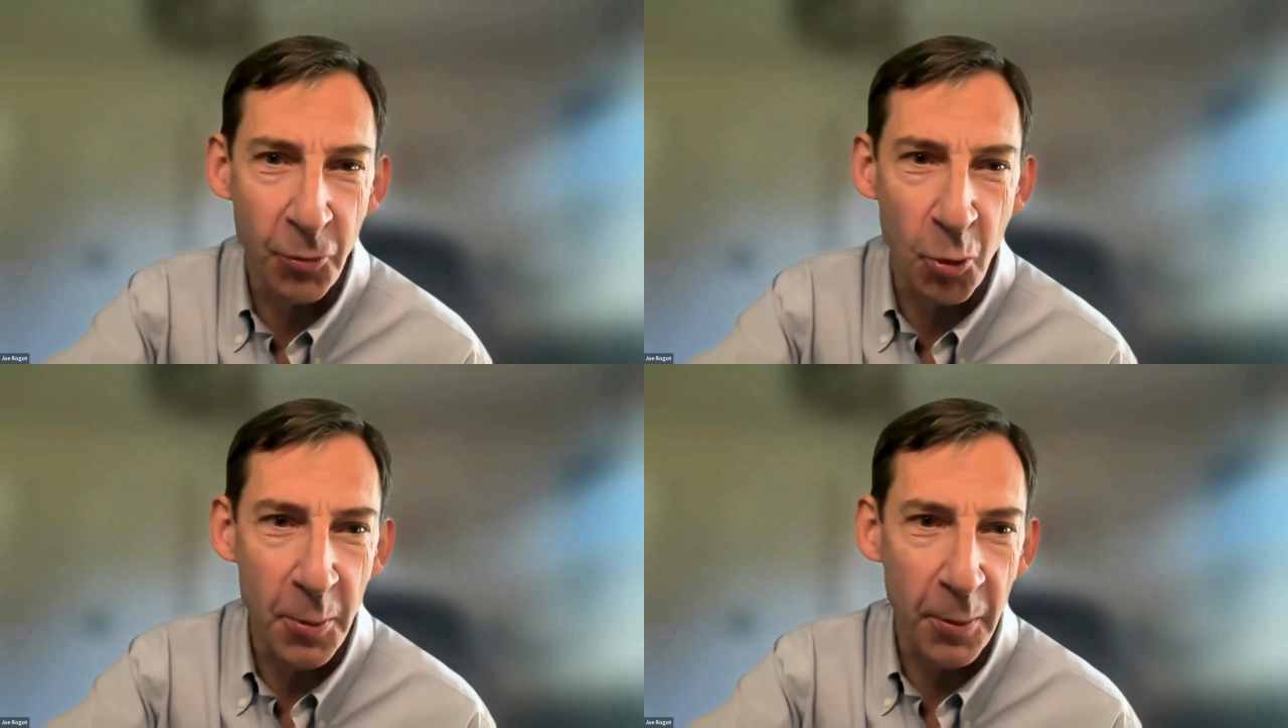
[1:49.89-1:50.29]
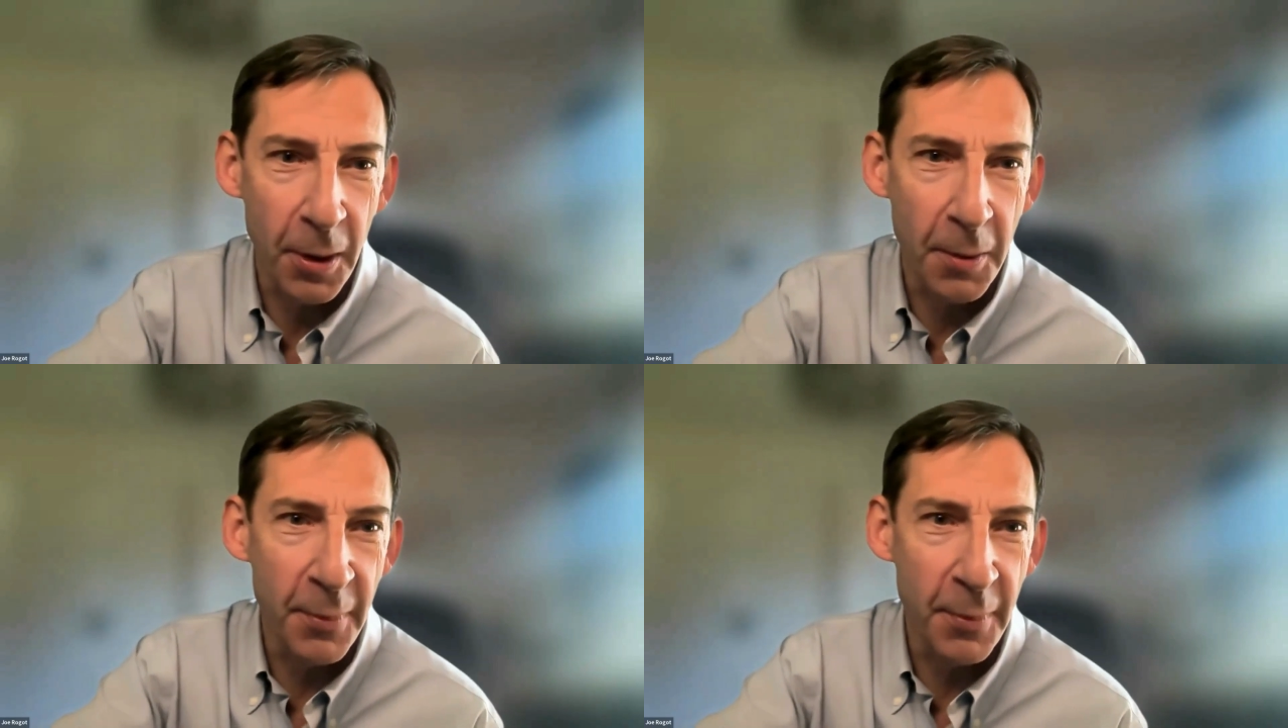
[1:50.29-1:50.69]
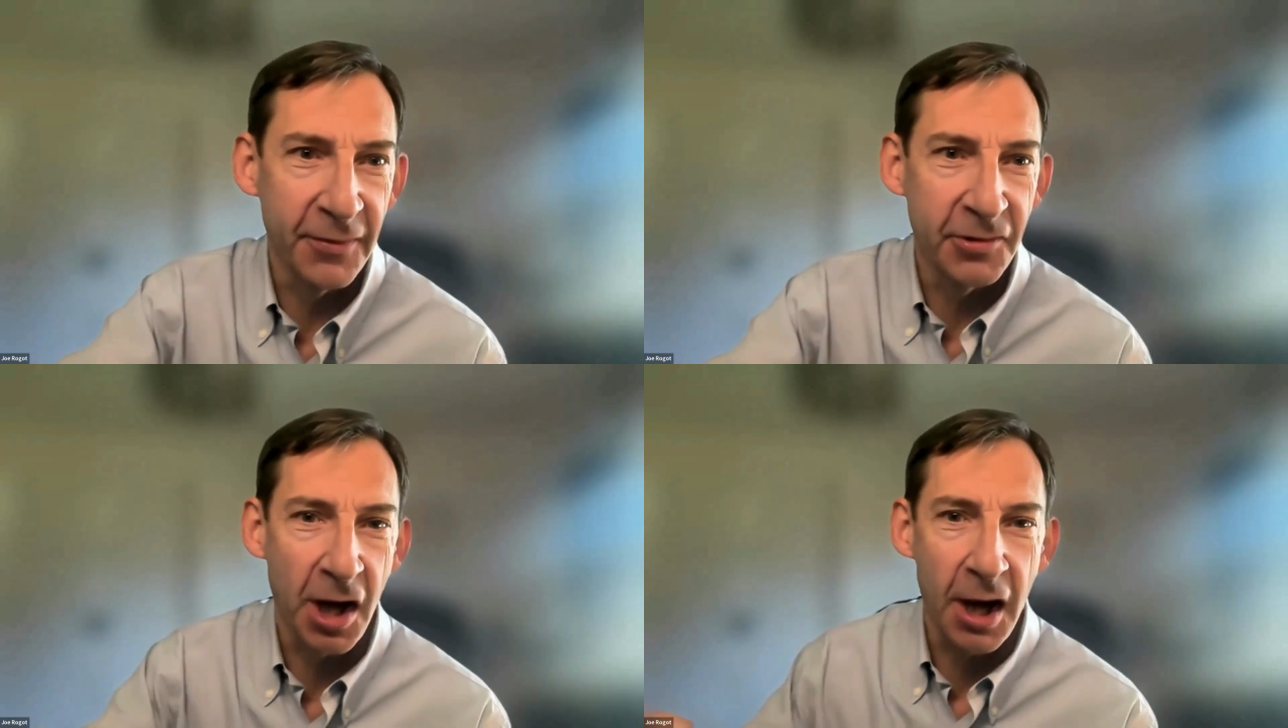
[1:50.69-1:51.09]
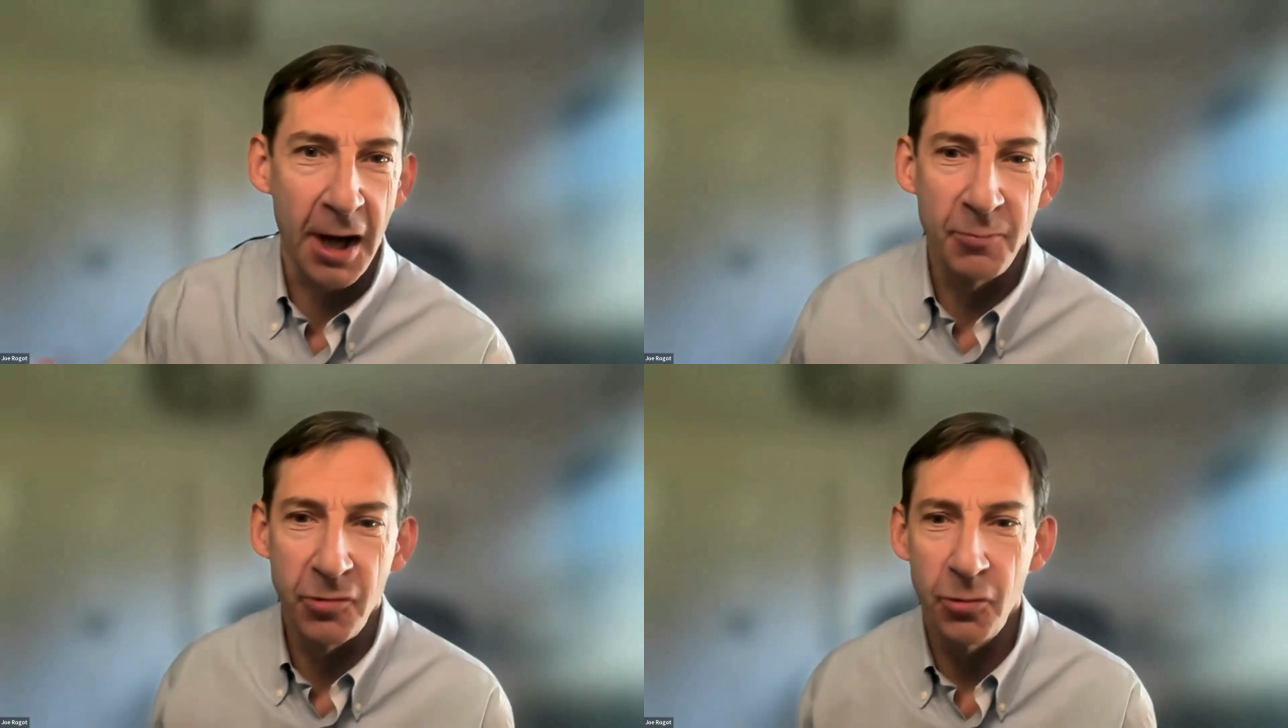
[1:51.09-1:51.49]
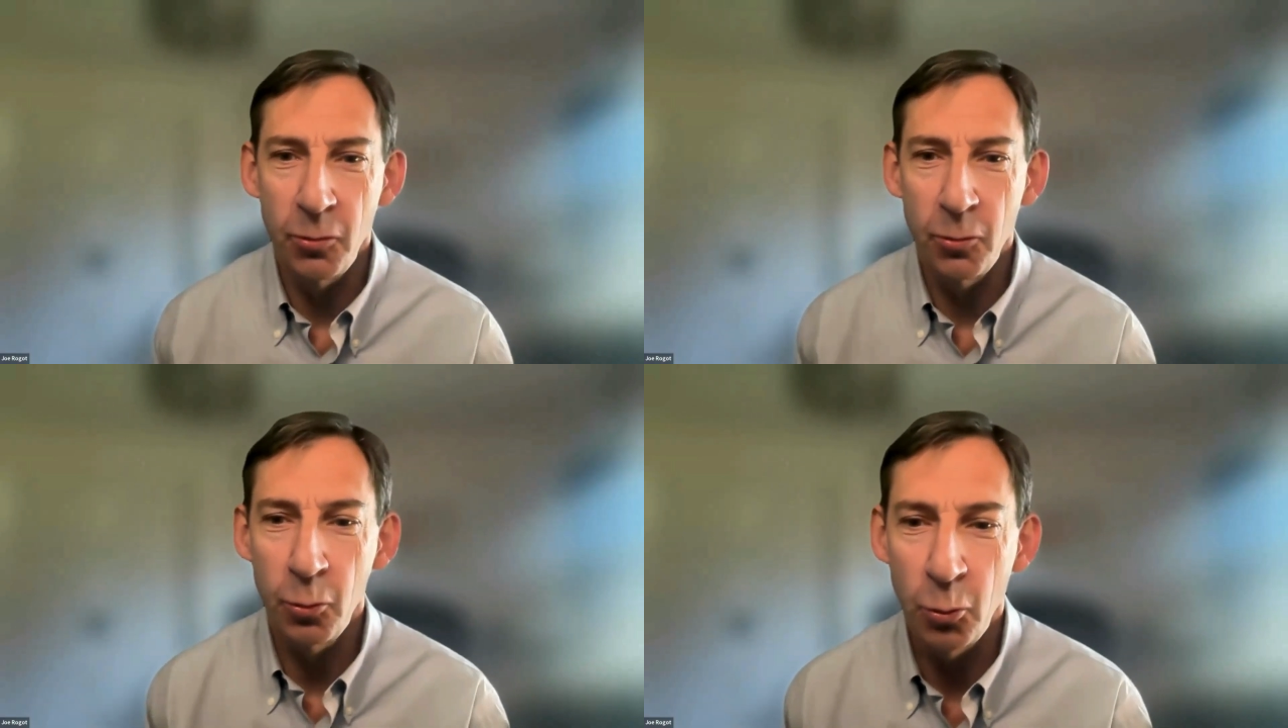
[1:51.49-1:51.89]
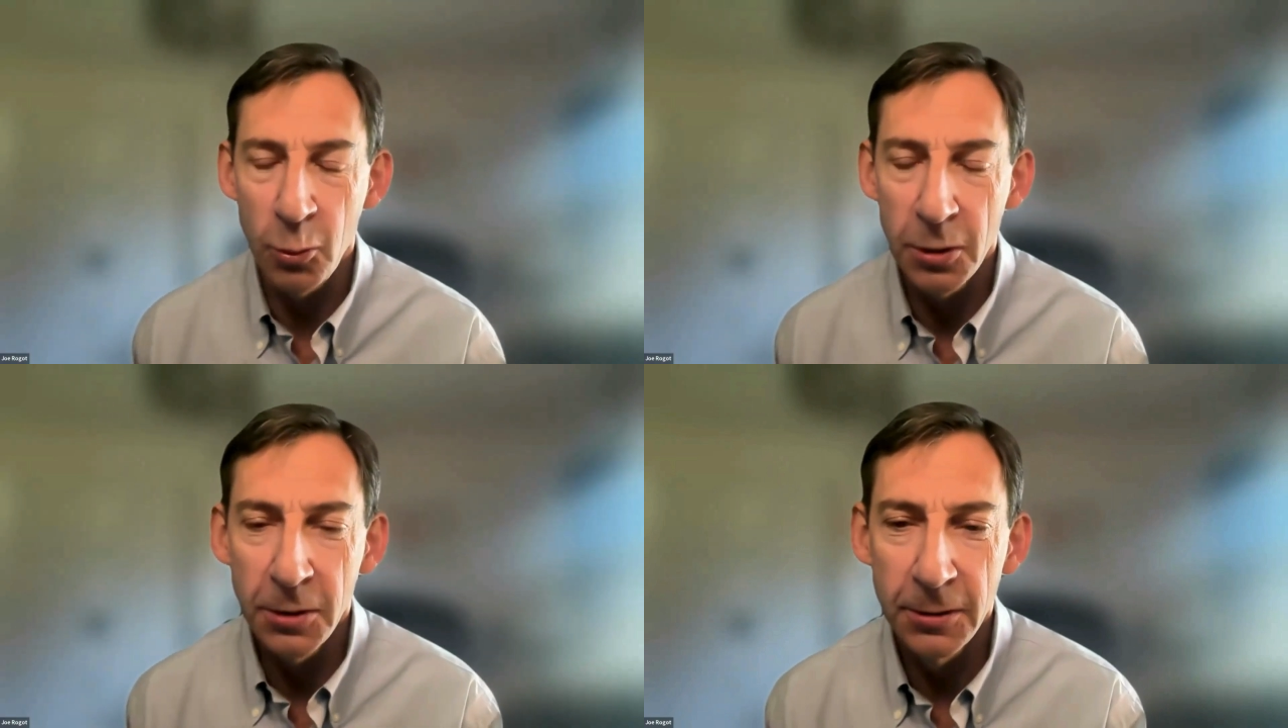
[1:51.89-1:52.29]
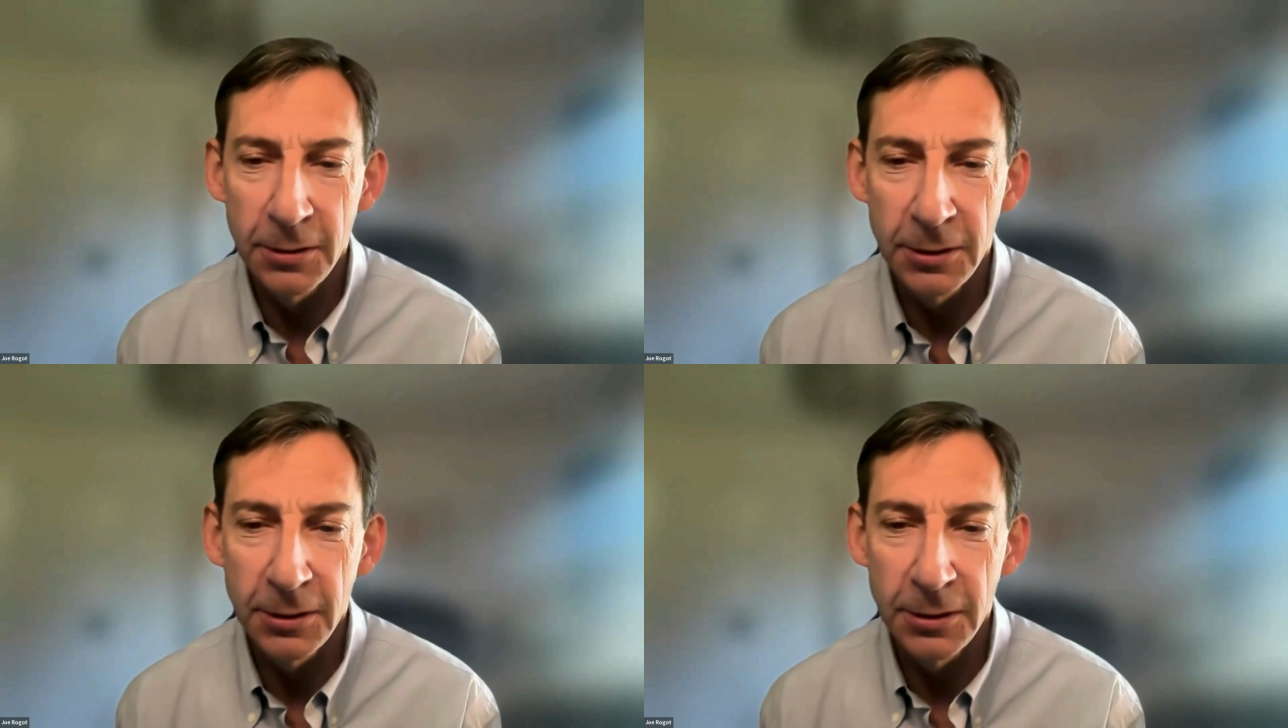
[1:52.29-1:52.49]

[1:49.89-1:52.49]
for making the time to